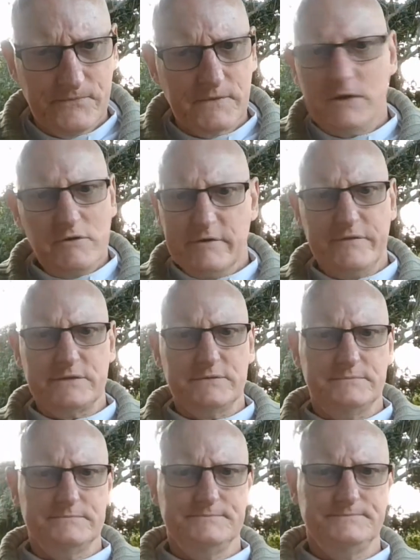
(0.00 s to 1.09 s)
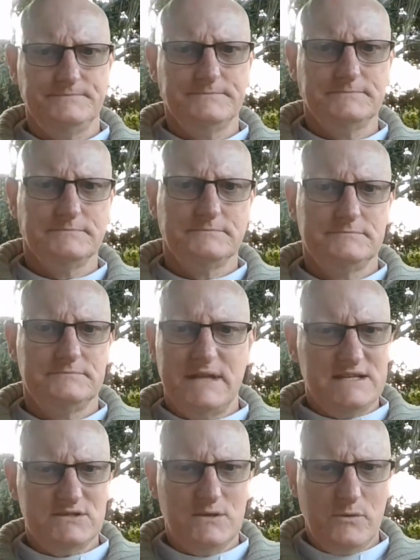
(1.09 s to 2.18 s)
Get rid of it.
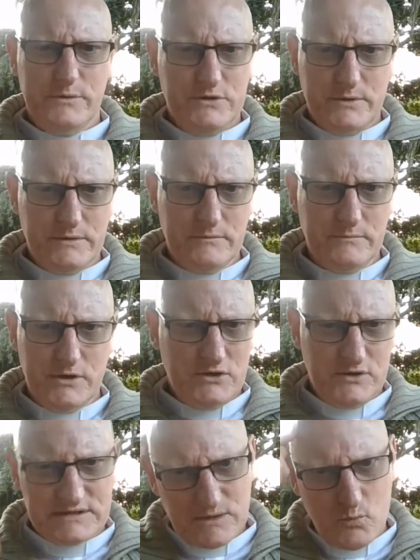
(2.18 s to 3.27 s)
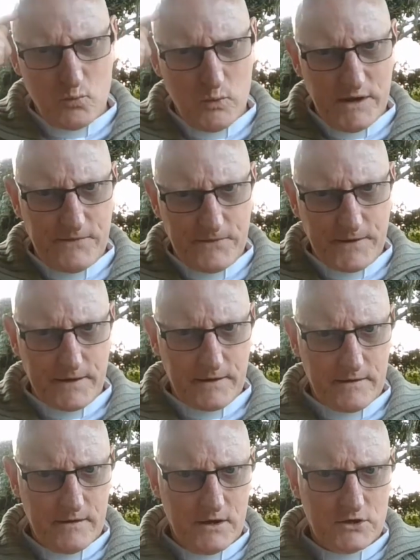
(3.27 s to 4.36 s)
That's not what we're doing. We're not doing some weird thing.
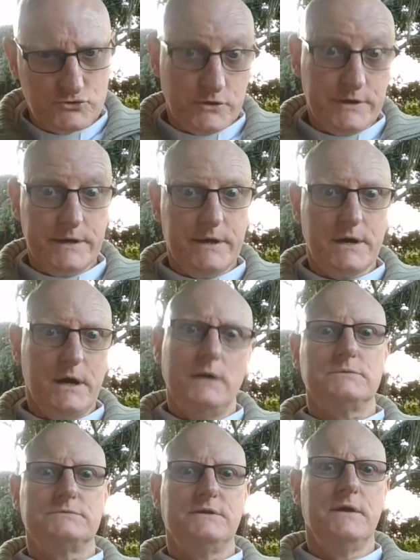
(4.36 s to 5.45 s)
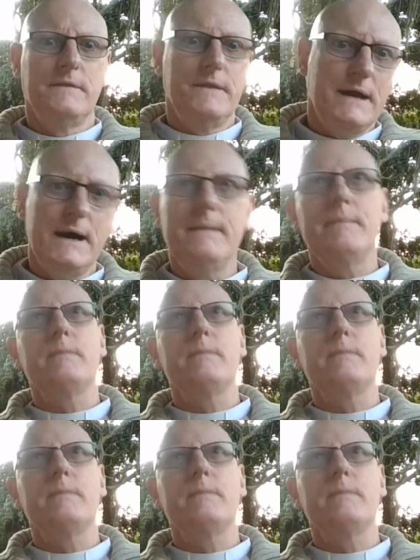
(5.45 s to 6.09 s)
Joining our cult, that I am